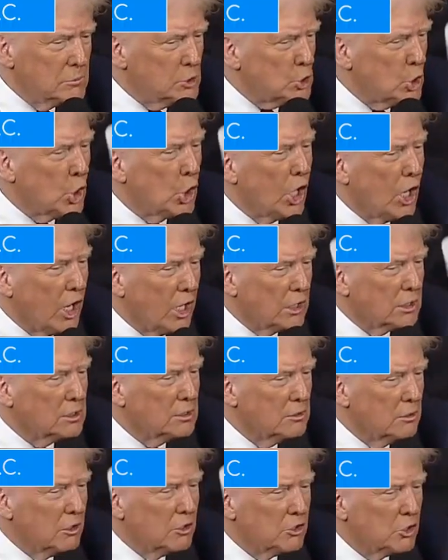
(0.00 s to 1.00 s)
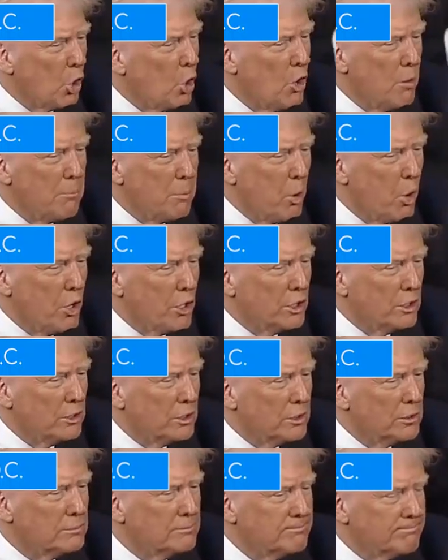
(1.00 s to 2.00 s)
Good luck. So important.
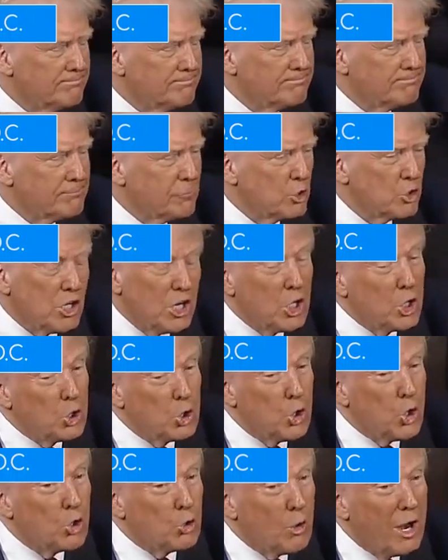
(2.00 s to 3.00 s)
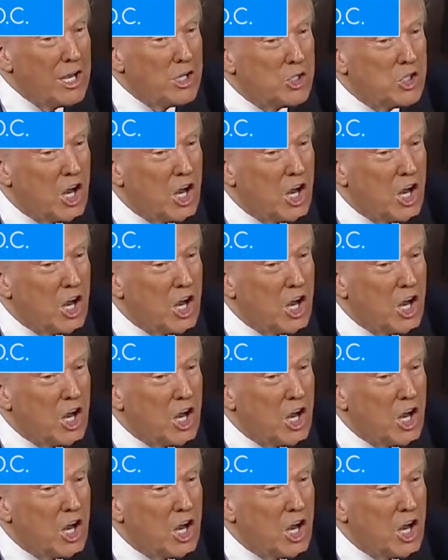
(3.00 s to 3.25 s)
Going to do a great